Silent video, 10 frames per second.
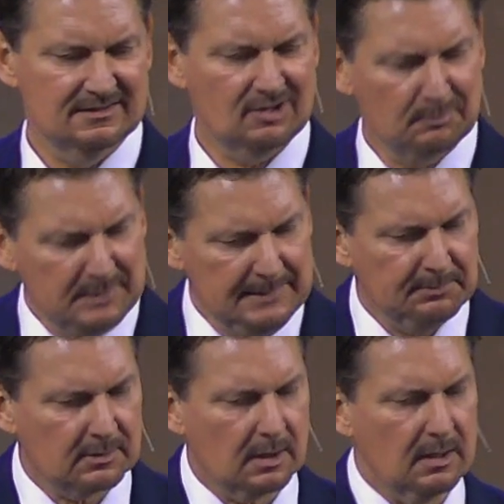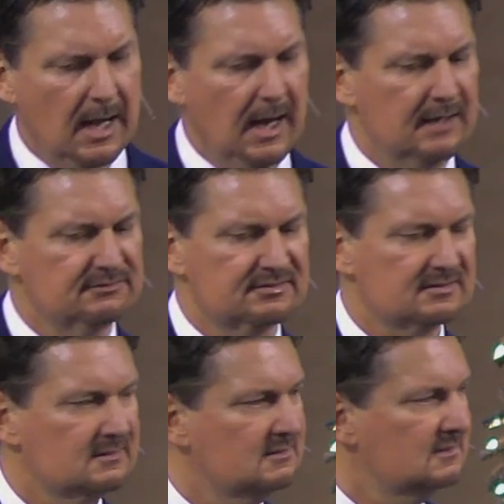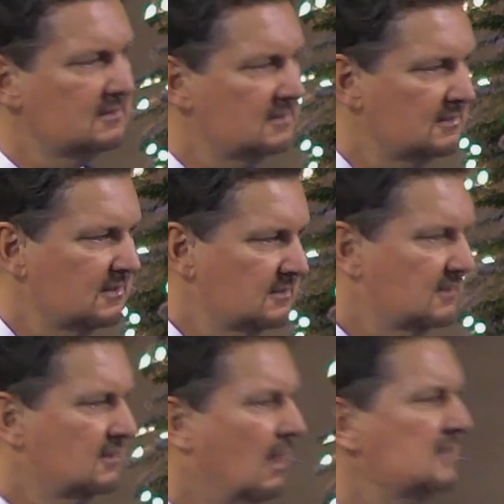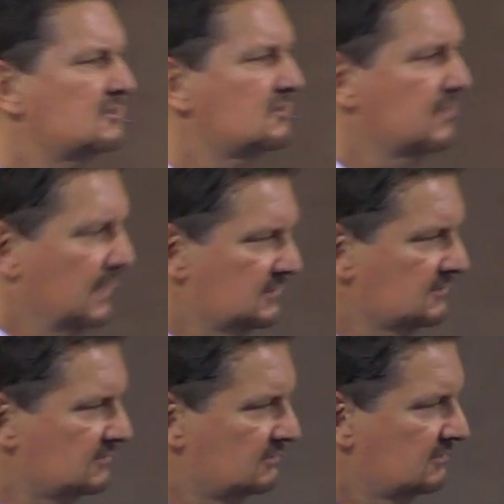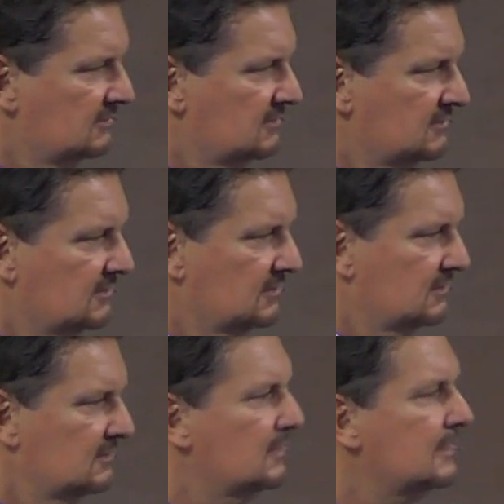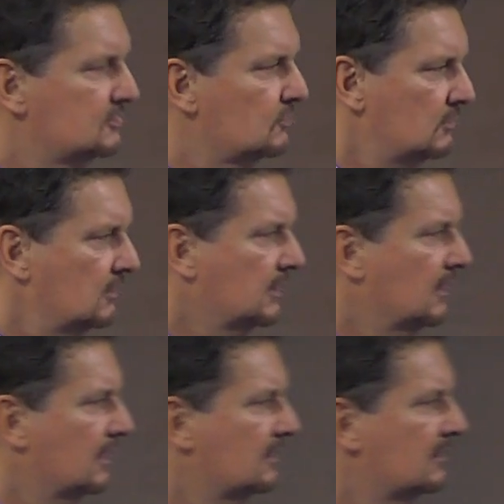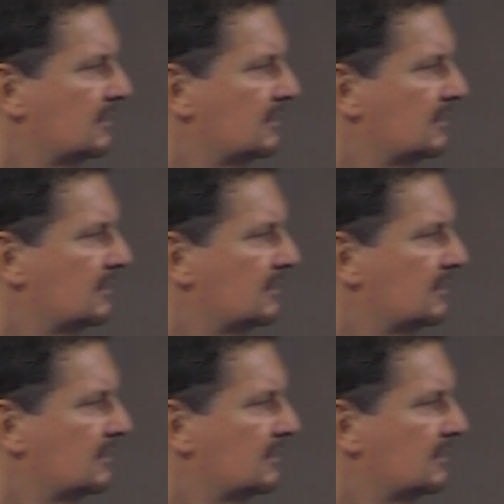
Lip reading: There are people in our lives that God sends, but like Jehoiada,